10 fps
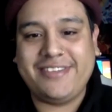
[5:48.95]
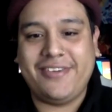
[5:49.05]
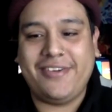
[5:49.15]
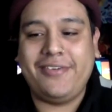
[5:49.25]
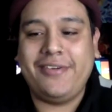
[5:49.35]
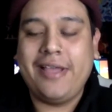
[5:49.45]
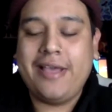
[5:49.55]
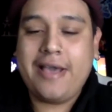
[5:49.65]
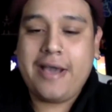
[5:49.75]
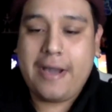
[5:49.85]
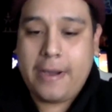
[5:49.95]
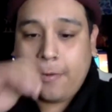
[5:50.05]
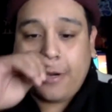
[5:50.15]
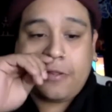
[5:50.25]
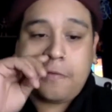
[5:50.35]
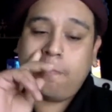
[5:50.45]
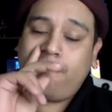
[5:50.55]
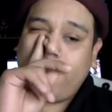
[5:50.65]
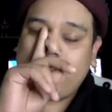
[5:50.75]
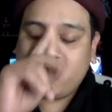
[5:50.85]
One of the
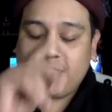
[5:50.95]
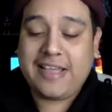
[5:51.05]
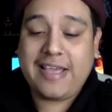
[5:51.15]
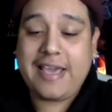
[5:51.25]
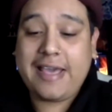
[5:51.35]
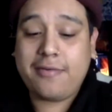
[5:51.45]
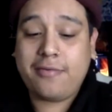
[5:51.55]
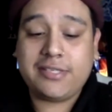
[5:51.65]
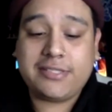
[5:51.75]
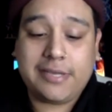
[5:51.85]
professors that I had was